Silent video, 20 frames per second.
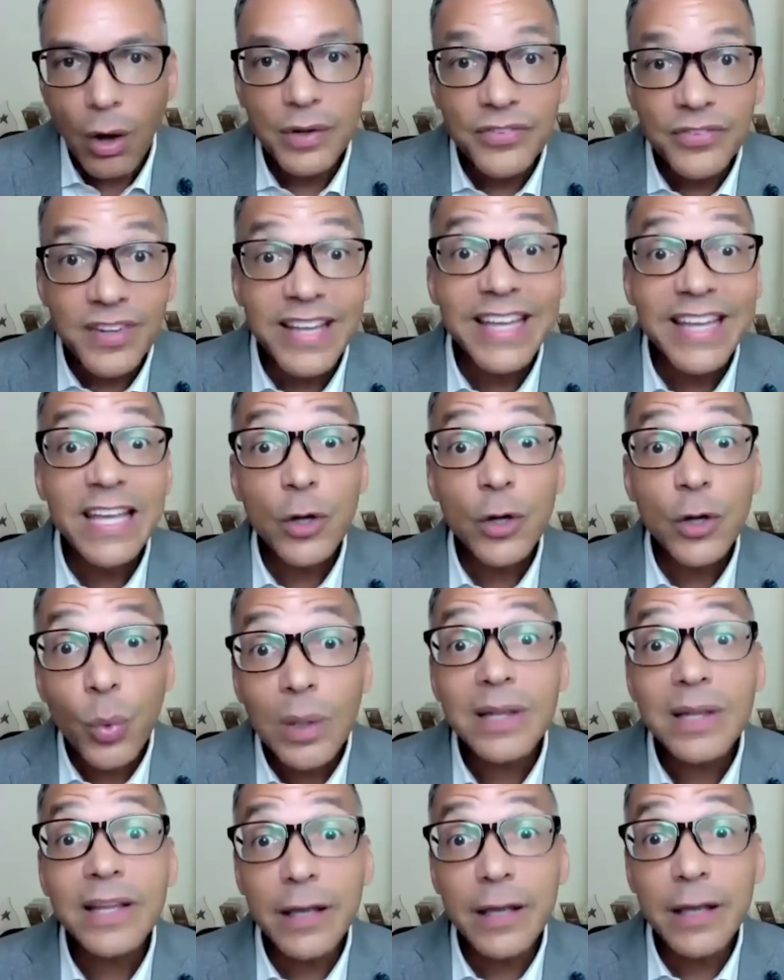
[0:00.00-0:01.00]
it's
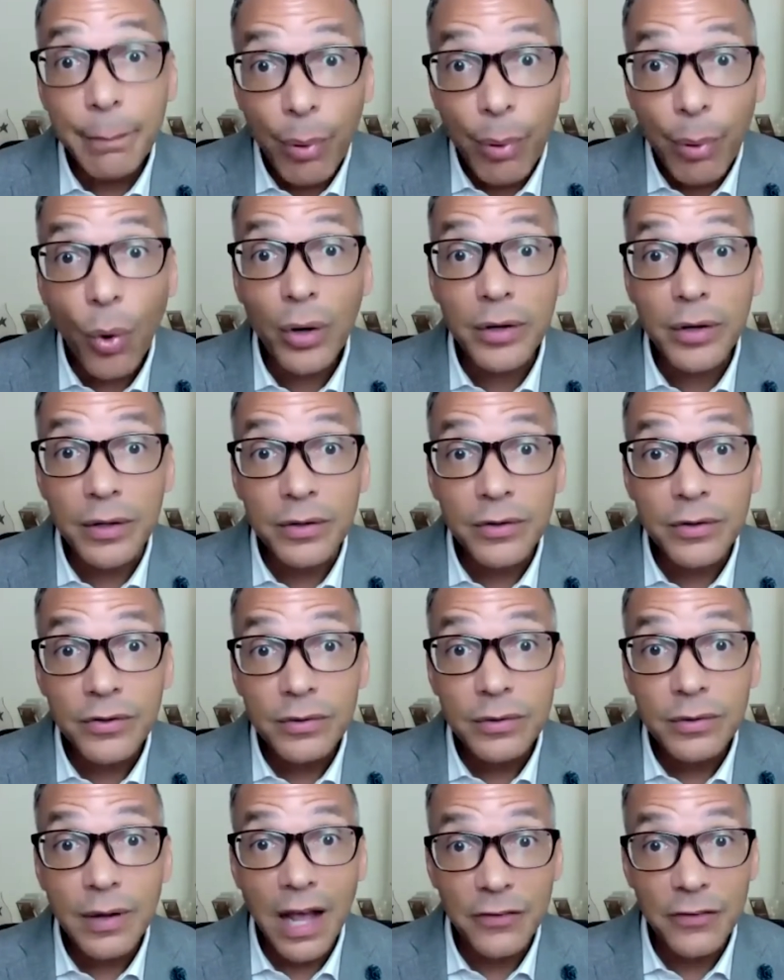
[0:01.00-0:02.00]
equally important
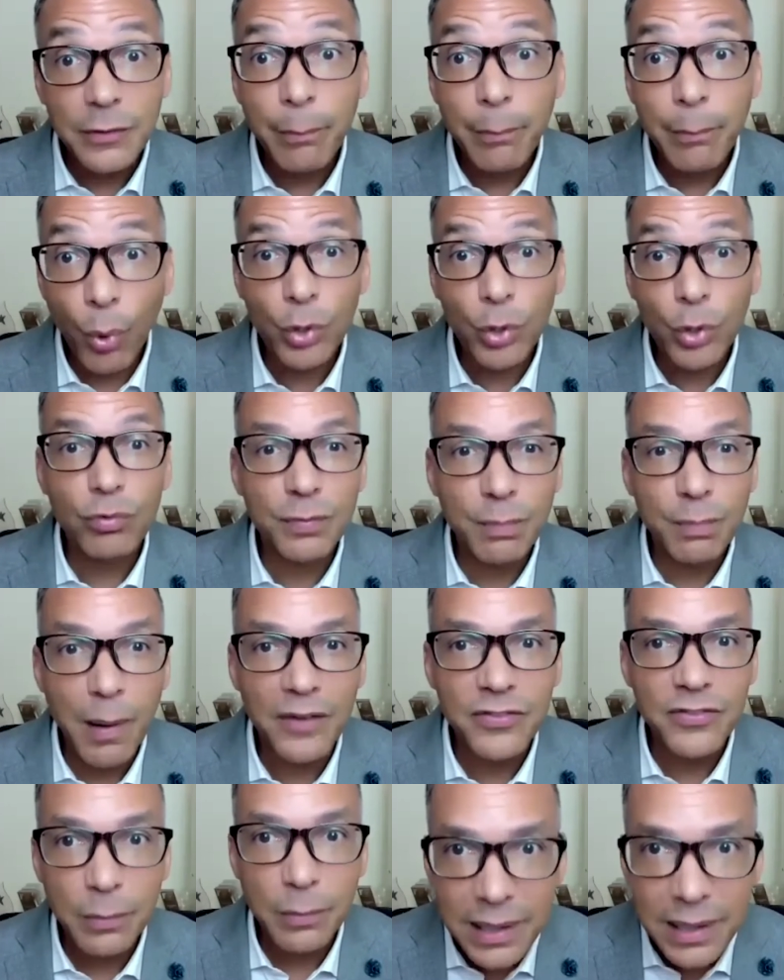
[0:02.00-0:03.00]
as a board
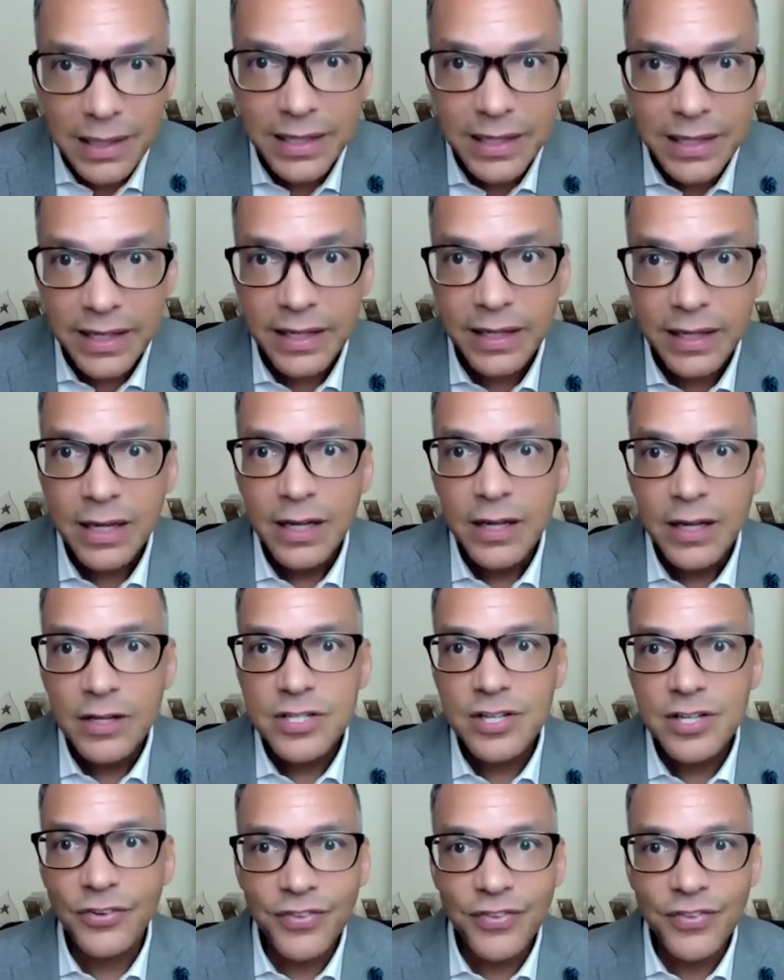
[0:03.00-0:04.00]
responsibility
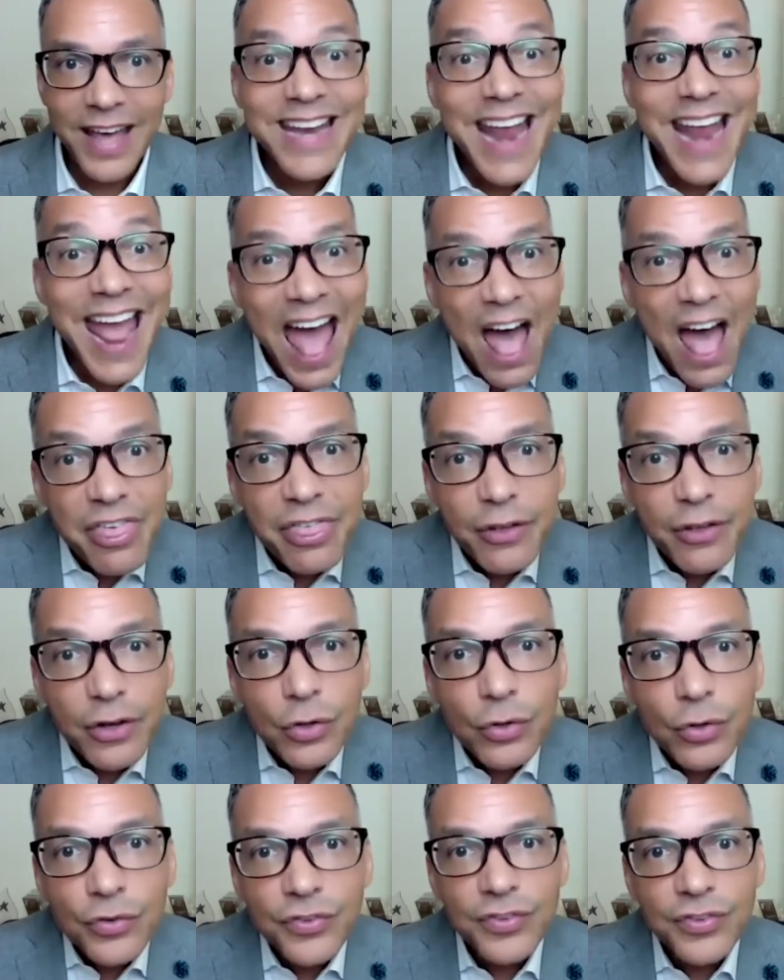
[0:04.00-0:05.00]
to set
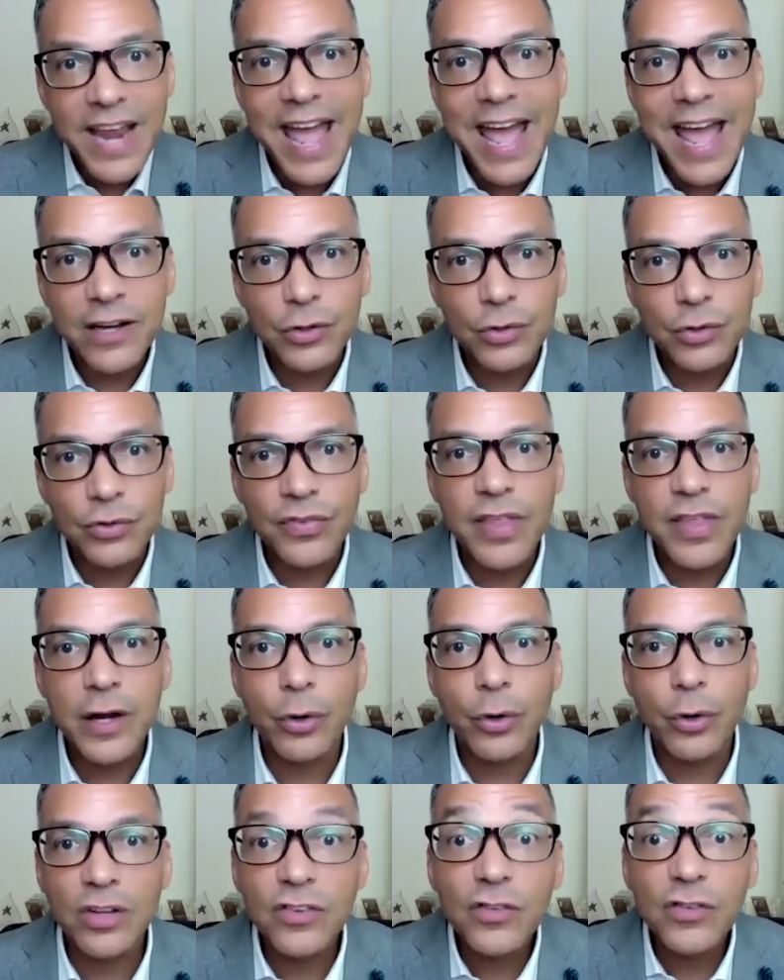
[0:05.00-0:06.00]
ethical standards that
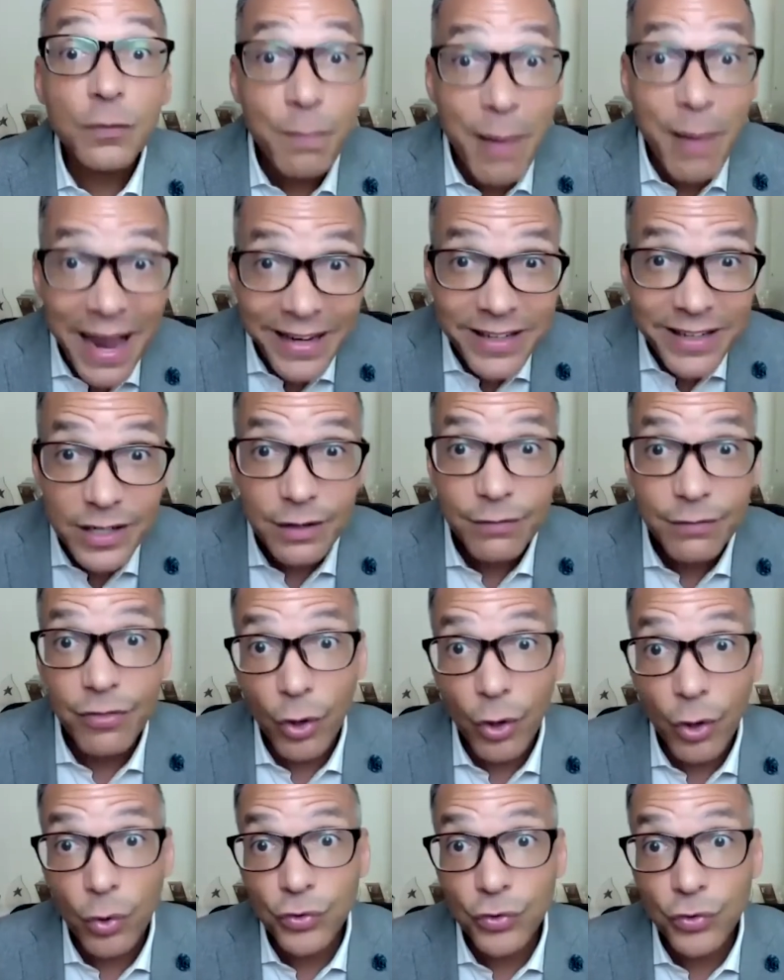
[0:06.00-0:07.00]
are expected of
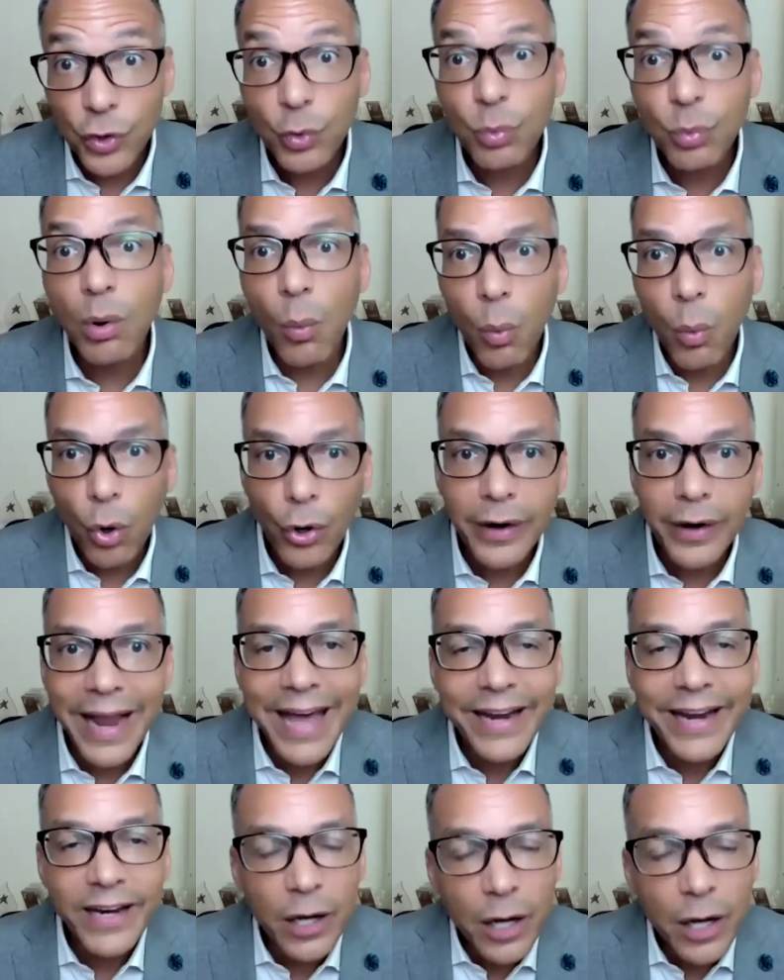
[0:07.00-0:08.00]
those who will work
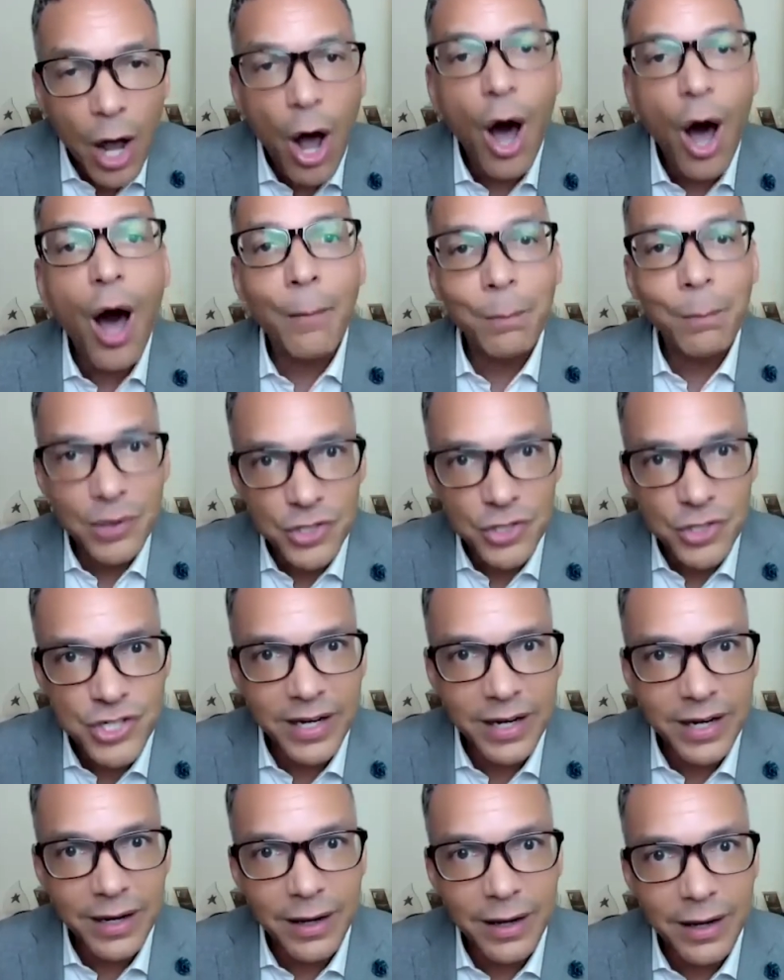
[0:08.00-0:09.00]
at
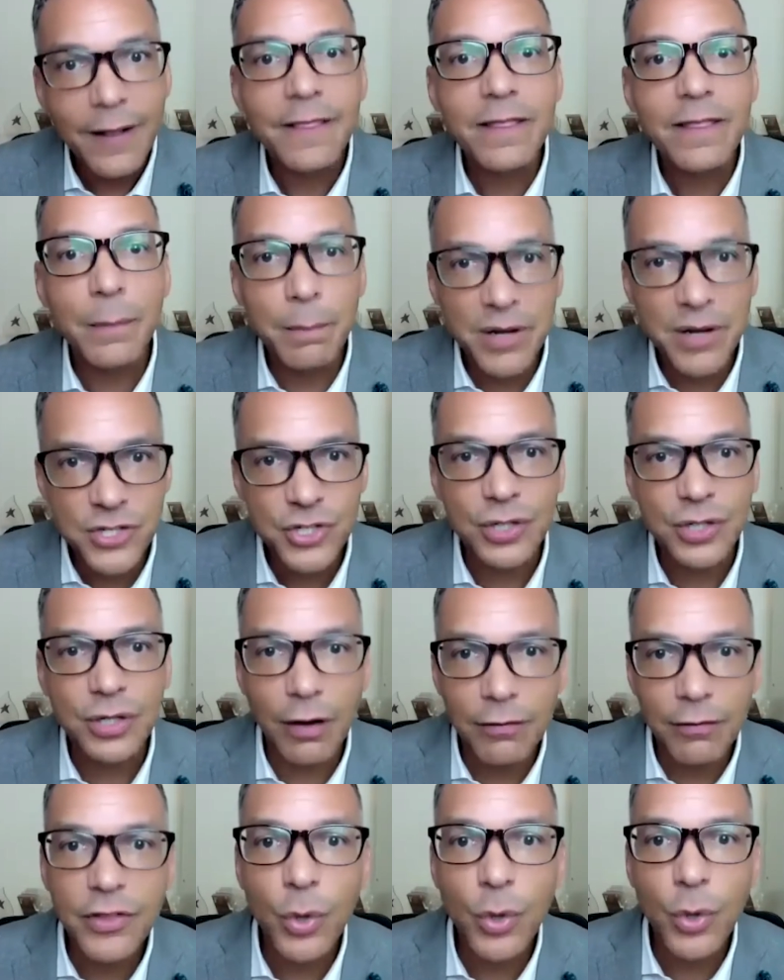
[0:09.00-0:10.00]
accomplishing the mission
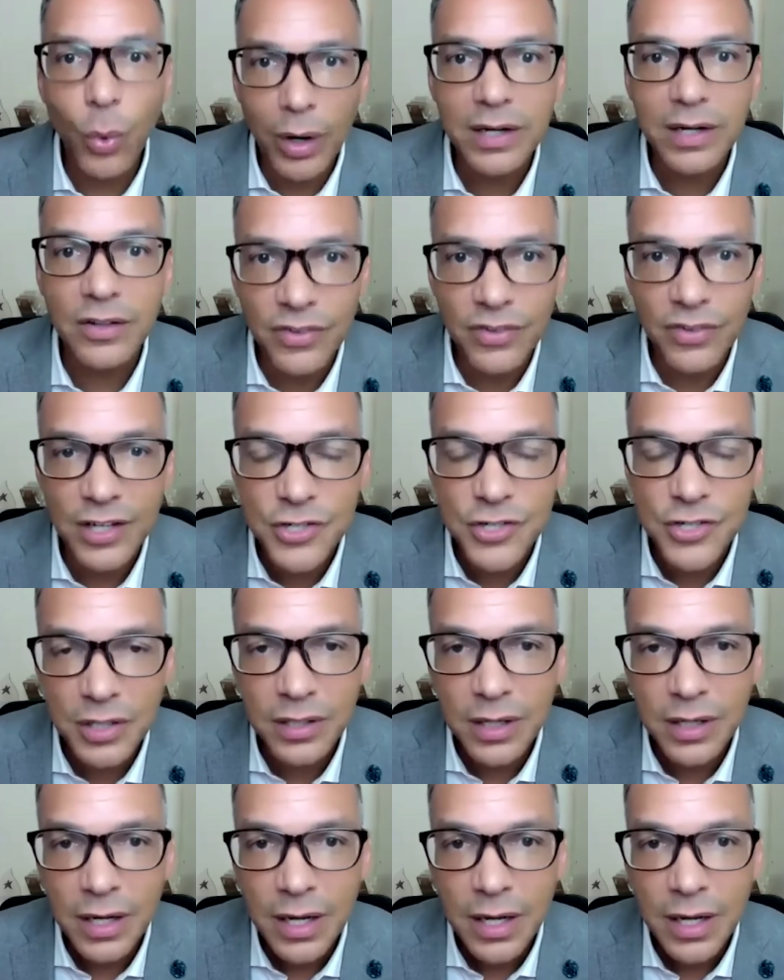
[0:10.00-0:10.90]
of the organization.